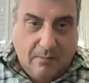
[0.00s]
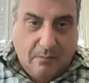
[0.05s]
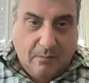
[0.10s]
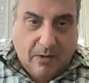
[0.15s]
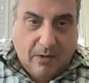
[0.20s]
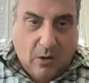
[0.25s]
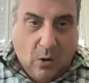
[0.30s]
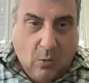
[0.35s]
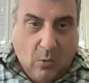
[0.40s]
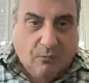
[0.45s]

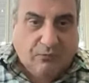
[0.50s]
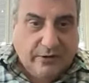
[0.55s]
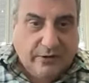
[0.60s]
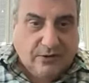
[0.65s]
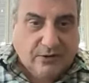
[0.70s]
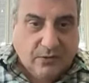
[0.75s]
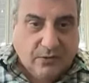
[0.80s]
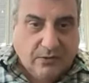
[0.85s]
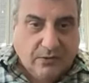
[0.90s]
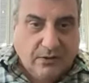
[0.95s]
But hopefully
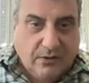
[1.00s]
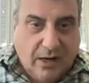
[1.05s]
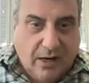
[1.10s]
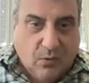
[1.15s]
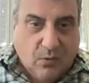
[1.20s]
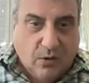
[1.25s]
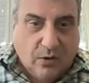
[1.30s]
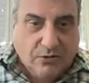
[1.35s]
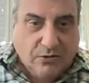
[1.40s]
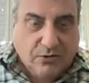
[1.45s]
during the day,
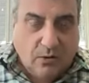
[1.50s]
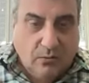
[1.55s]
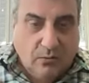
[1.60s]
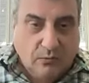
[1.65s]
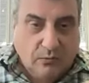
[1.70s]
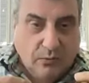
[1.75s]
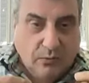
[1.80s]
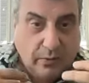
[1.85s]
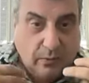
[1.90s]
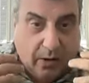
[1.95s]
we're also
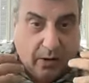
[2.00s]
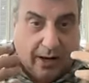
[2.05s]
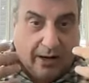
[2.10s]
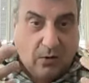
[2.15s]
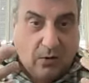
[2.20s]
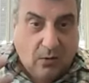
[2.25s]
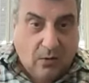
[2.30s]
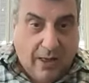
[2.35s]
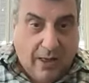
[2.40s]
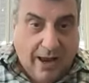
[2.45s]
doing what I
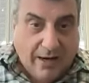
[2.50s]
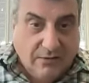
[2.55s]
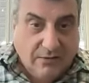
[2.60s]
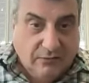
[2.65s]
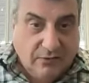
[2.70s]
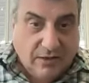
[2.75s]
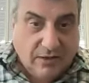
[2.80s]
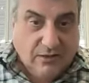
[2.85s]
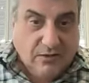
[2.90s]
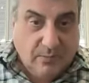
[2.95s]
call
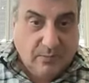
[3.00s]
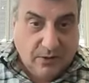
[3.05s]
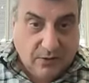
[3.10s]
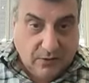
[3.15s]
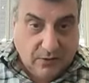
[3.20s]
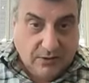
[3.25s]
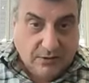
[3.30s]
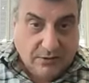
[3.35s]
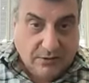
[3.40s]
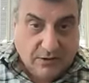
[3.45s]
actively
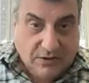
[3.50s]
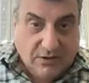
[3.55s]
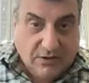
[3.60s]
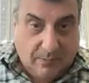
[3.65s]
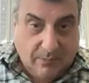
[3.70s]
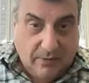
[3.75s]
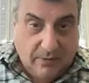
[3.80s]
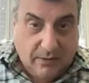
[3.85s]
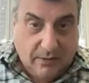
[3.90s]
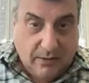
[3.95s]
experiencing
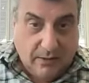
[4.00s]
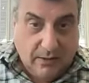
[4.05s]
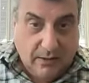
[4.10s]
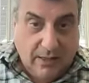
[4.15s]
something.